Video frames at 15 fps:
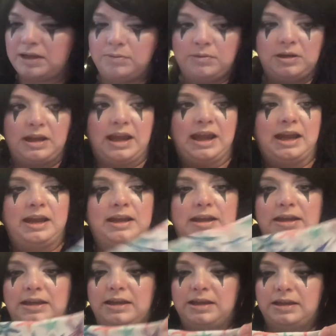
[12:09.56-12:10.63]
I'm
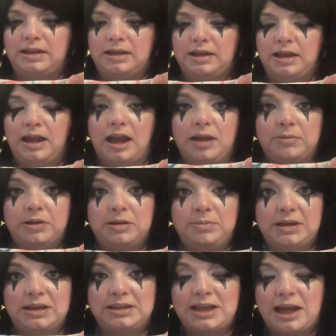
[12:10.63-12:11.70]
going to
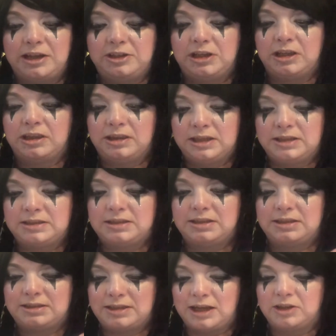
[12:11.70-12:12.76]
be attaching this
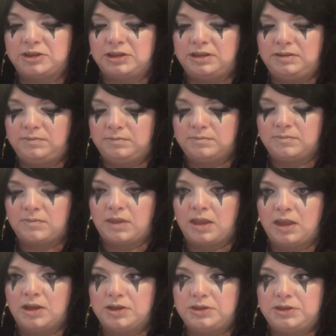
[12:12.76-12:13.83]
section
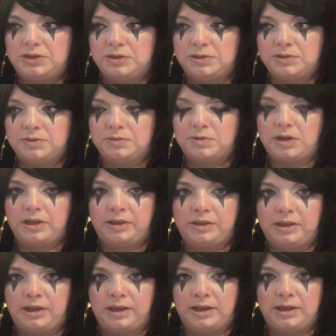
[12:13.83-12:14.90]
to
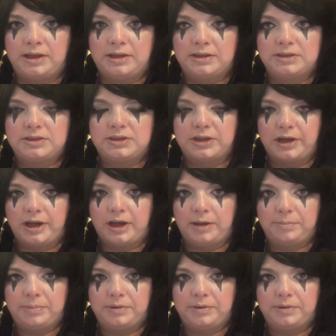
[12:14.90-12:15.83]
the top,